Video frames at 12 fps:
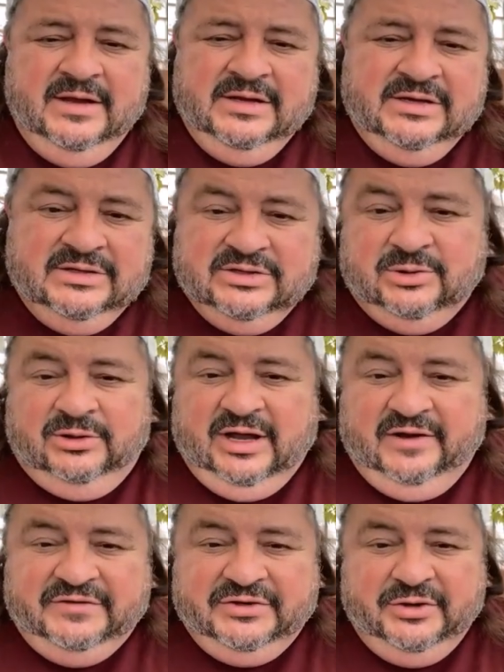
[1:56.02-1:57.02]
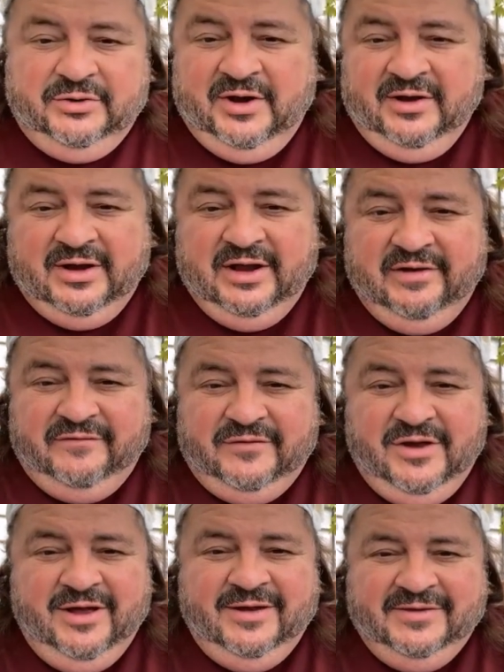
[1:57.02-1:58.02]
So a live show,
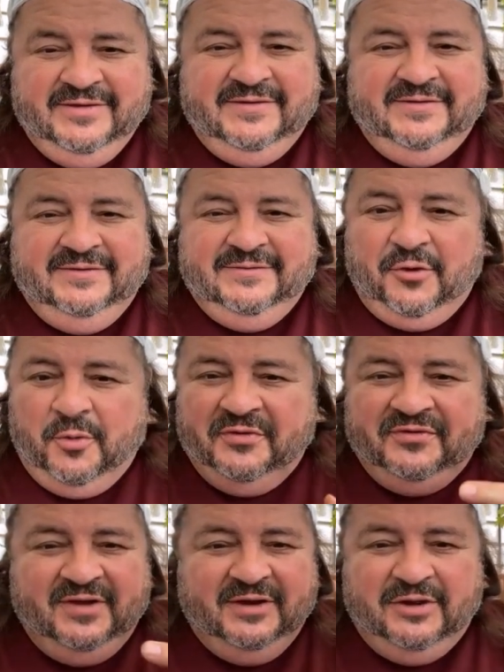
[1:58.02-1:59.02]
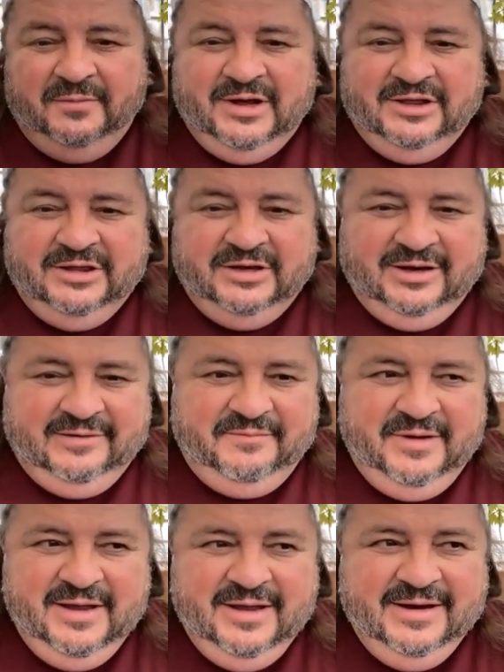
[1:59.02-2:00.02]
this is almost the end of the month and I
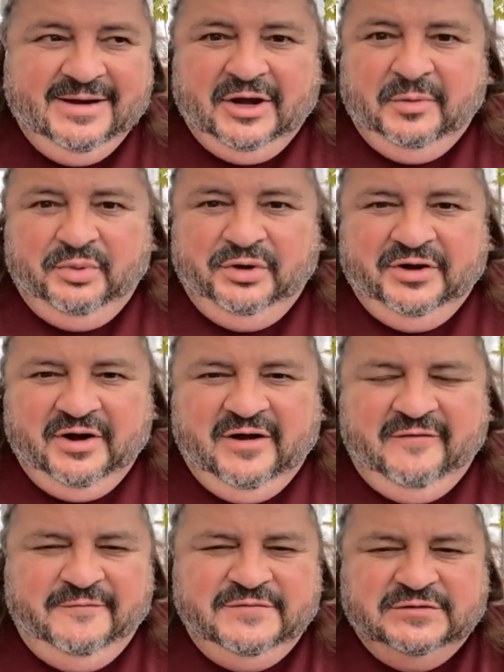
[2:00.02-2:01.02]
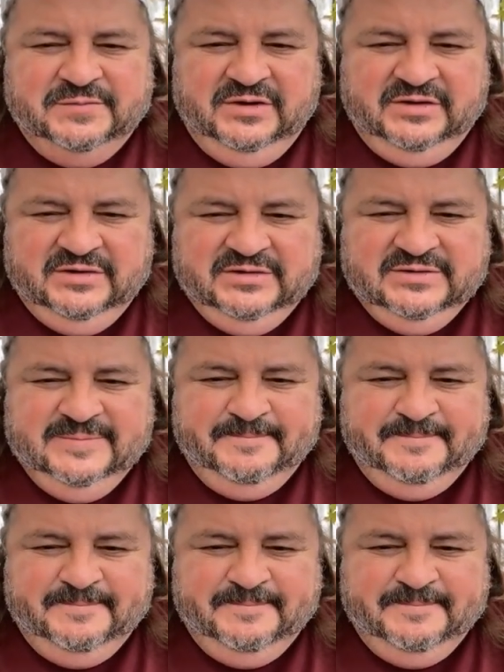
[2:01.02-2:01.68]
kind of put it off just because,